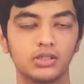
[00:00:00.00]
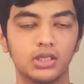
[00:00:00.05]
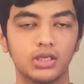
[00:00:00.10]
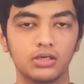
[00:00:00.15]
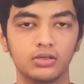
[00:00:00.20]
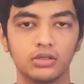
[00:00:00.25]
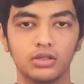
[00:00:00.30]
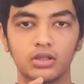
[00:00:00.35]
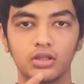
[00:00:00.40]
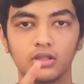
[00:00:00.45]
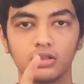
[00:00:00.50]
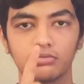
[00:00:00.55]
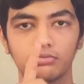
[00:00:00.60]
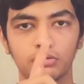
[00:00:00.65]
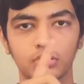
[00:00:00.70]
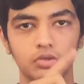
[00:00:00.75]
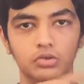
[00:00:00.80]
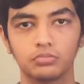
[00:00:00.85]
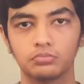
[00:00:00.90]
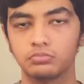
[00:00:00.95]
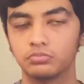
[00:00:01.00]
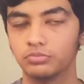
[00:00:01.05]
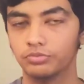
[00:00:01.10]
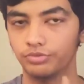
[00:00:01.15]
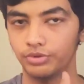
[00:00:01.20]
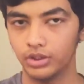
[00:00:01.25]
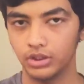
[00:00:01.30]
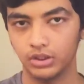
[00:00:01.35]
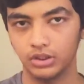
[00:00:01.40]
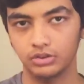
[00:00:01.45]
there is one
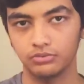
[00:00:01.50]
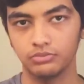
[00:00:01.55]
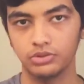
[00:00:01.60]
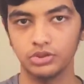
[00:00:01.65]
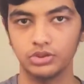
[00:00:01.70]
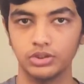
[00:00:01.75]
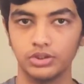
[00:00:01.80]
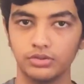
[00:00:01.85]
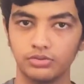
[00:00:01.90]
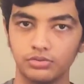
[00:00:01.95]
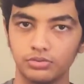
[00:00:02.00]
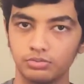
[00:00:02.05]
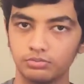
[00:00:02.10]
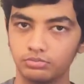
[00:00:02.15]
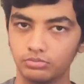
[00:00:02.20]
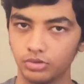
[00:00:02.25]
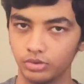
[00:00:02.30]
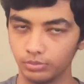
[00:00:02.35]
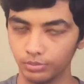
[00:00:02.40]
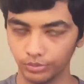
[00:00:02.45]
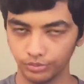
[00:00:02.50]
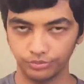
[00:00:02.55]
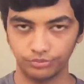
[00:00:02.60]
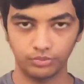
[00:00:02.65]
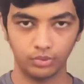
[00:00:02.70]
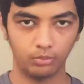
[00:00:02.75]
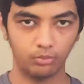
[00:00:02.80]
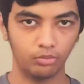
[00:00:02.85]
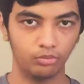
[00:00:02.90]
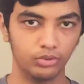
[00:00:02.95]
variant which is removed
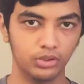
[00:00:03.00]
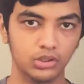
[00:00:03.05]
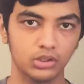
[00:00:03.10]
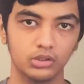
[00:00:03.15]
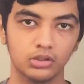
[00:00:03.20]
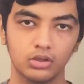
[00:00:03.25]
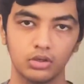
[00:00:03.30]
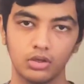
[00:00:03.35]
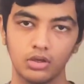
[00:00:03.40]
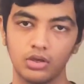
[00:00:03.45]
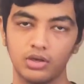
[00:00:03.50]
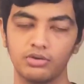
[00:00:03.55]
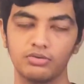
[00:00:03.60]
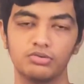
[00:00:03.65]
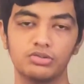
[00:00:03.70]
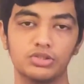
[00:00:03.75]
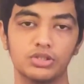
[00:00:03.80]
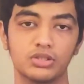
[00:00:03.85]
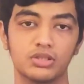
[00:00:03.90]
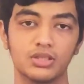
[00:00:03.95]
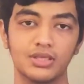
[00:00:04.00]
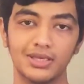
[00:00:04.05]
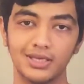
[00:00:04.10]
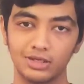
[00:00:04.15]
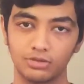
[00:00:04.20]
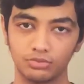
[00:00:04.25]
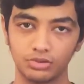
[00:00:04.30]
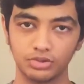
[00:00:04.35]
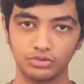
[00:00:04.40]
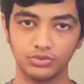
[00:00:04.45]
from over here, which is
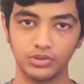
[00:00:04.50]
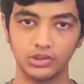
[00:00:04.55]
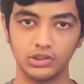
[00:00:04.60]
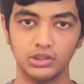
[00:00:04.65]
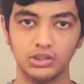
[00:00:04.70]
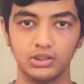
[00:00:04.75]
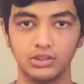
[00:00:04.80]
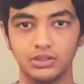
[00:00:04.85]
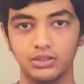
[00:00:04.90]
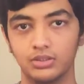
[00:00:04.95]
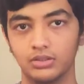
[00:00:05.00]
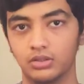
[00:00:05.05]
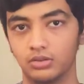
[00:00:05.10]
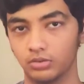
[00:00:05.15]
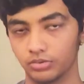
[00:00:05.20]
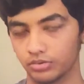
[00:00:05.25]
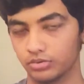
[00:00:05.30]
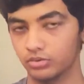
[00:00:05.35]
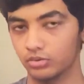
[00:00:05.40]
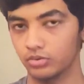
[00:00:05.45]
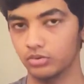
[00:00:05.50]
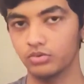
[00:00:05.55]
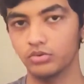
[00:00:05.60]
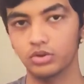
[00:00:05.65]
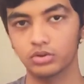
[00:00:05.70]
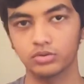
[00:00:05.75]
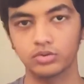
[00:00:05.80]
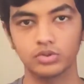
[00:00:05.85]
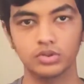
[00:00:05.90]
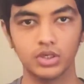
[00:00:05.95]
8128. So you are
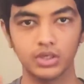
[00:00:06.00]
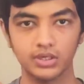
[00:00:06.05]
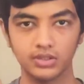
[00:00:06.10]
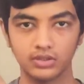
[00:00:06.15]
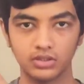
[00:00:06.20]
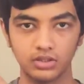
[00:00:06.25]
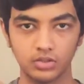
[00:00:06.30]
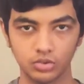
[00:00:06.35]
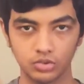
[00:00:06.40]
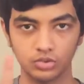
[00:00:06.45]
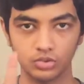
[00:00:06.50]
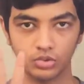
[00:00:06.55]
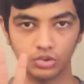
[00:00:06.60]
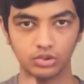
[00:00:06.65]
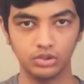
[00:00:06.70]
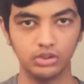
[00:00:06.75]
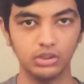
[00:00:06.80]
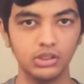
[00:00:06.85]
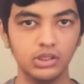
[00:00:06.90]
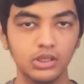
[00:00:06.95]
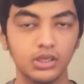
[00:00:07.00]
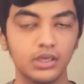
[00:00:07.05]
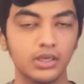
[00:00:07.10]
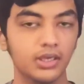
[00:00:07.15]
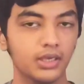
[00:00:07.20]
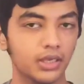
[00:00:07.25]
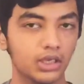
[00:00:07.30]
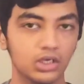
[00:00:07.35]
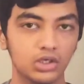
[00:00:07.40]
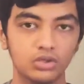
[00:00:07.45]
going to get is the two only,
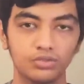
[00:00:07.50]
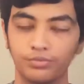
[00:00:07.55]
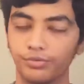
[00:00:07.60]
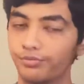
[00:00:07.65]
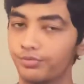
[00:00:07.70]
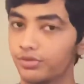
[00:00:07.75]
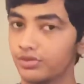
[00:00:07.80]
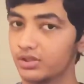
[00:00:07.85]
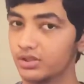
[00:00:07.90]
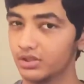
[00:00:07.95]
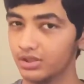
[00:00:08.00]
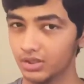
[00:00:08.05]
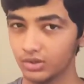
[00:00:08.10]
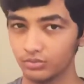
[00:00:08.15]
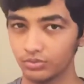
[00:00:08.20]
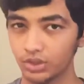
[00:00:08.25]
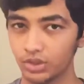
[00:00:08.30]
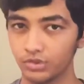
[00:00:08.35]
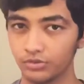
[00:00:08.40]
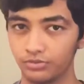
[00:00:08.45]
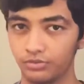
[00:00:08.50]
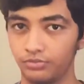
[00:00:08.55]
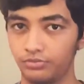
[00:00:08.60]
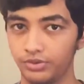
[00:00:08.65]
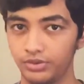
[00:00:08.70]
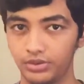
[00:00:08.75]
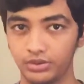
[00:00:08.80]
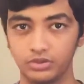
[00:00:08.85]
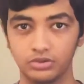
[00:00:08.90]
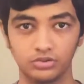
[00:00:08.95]
8 to 56 and 12 to
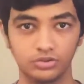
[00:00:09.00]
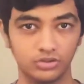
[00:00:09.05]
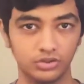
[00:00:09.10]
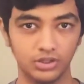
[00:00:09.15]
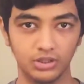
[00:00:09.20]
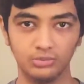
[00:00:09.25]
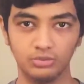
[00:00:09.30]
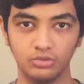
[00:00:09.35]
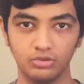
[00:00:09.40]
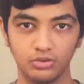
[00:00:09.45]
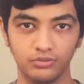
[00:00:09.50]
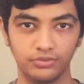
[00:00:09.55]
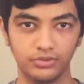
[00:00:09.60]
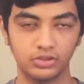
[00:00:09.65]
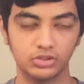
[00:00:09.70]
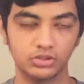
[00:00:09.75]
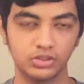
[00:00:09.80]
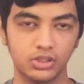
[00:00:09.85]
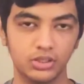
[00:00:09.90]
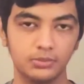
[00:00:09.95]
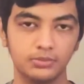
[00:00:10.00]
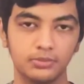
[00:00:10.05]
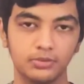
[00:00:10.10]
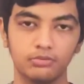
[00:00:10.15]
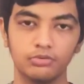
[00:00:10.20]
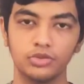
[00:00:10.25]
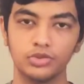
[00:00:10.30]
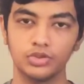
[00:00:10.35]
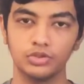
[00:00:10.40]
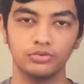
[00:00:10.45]
56, same UFS type,
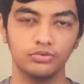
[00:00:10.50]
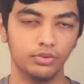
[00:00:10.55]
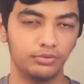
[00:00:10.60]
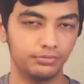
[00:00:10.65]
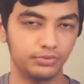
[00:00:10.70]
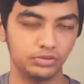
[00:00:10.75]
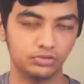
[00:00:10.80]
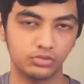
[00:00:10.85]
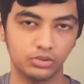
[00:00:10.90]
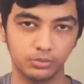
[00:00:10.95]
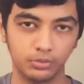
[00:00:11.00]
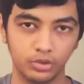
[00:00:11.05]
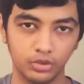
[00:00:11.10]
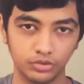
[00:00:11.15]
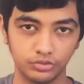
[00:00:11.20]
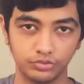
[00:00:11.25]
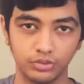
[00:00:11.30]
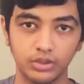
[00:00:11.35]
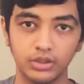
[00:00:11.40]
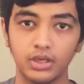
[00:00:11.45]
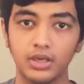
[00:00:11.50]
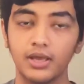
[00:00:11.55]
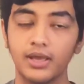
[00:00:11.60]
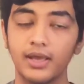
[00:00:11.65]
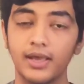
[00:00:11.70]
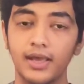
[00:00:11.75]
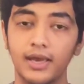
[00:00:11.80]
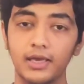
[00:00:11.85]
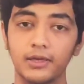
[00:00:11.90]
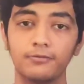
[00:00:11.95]
which is UFS 3.1.
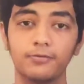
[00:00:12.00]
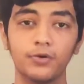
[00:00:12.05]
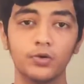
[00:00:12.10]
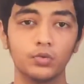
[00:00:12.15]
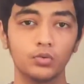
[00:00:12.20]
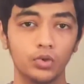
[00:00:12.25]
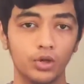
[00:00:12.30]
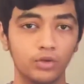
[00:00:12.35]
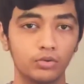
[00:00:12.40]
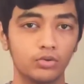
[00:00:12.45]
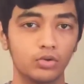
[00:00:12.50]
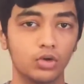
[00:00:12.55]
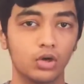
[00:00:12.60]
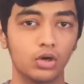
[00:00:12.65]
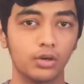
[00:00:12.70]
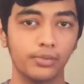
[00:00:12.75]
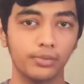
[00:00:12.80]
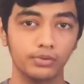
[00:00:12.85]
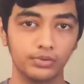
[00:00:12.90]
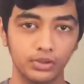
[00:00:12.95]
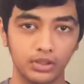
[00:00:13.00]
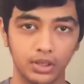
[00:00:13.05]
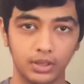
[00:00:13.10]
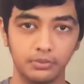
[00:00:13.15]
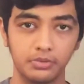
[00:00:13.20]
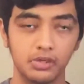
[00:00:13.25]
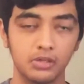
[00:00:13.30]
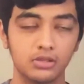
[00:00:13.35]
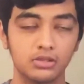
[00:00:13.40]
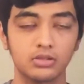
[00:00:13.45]
And if I do have to talk about the
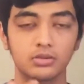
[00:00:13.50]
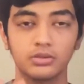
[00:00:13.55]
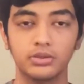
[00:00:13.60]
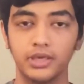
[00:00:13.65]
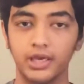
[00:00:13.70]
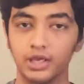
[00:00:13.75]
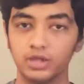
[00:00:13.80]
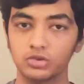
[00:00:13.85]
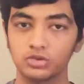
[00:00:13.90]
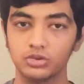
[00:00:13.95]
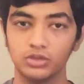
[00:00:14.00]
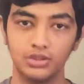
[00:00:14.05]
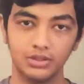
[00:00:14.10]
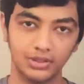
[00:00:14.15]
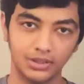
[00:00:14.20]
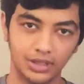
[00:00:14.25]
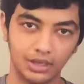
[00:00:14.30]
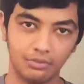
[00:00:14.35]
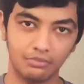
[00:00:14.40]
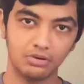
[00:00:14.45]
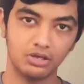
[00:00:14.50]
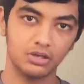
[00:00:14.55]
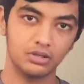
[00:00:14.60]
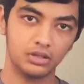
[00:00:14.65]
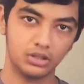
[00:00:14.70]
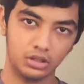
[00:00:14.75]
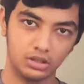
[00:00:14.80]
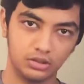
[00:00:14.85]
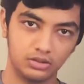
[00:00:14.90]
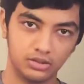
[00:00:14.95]
cameras, actually the cameras
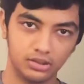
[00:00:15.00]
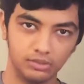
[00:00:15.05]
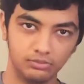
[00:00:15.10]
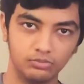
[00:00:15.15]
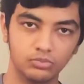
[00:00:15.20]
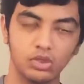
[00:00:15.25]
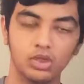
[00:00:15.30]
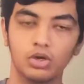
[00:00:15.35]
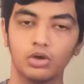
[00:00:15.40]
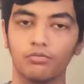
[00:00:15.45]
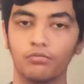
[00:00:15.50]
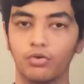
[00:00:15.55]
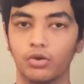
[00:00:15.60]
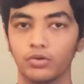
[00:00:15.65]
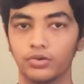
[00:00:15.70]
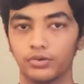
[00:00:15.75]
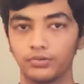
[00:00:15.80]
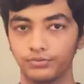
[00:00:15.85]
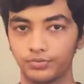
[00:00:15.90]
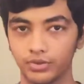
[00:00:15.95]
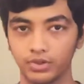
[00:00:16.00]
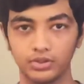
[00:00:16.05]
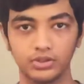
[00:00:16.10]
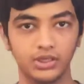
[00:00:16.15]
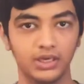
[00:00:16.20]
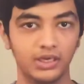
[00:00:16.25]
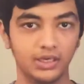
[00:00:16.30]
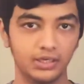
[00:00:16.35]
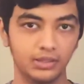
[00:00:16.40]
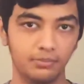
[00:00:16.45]
are the same for the front
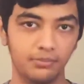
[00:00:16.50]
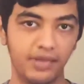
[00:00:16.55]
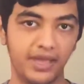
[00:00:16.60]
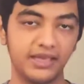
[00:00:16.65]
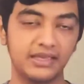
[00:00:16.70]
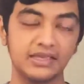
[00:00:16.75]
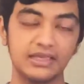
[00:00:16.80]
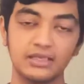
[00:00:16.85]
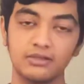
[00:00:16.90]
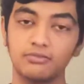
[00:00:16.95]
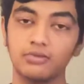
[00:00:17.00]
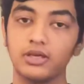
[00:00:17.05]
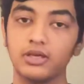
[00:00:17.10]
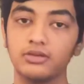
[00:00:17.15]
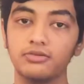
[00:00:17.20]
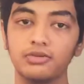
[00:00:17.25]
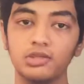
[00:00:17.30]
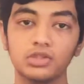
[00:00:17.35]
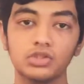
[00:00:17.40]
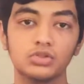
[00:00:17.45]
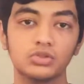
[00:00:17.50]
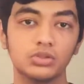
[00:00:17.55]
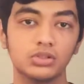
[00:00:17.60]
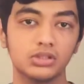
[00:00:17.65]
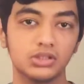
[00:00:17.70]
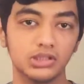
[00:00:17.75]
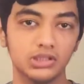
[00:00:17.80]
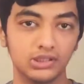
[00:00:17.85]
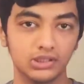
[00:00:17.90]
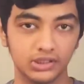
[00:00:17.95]
and the back.
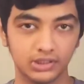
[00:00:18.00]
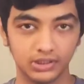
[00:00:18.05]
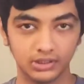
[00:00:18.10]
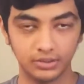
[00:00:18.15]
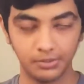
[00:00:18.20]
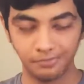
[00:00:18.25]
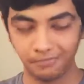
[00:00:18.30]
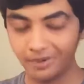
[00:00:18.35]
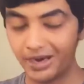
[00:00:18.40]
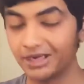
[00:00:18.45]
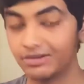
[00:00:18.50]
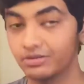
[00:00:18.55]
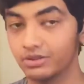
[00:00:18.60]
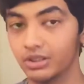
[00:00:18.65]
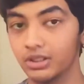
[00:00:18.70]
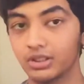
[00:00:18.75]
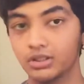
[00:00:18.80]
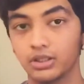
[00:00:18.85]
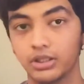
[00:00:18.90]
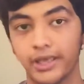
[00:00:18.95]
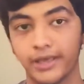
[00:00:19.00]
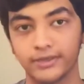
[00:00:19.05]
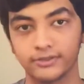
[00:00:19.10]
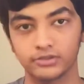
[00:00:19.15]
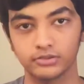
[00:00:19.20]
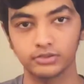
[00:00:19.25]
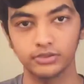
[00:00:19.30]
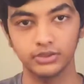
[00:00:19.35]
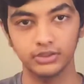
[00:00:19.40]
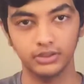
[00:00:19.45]
Eventually the battery is
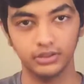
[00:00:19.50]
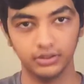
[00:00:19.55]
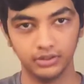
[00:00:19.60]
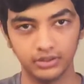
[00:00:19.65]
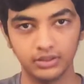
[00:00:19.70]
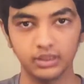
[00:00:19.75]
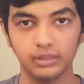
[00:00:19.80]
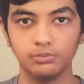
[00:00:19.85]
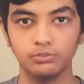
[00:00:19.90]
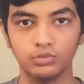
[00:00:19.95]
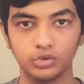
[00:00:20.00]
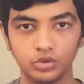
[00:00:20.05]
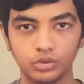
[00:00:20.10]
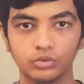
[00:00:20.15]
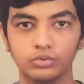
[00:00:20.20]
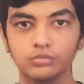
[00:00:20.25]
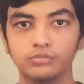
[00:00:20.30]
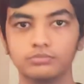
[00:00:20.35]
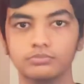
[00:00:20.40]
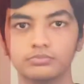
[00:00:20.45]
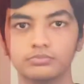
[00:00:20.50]
actually same too.